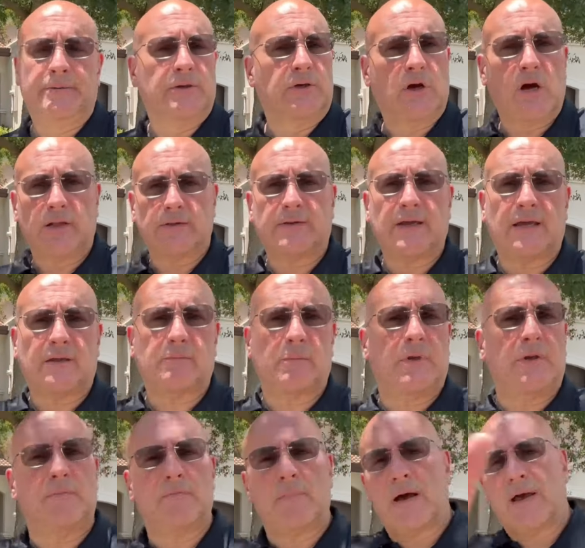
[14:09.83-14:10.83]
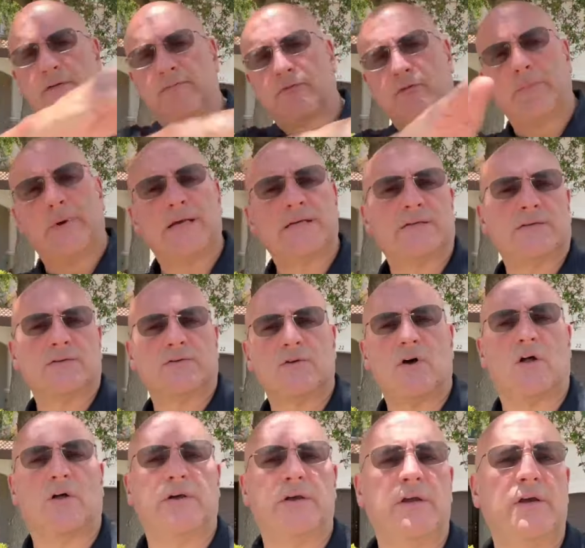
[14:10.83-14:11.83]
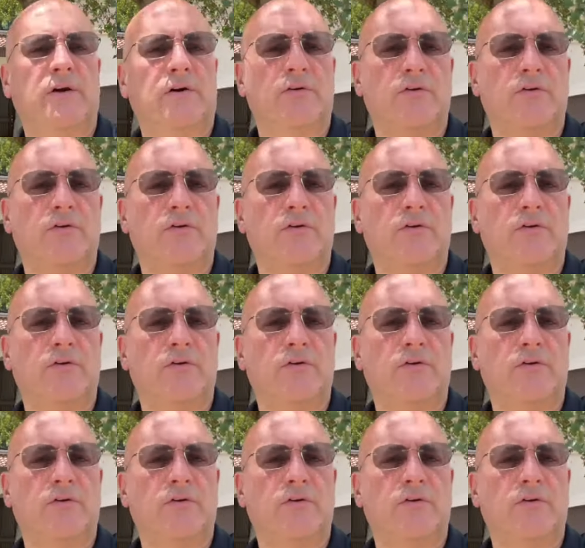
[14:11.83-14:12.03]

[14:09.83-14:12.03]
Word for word: contact me, my information's all here.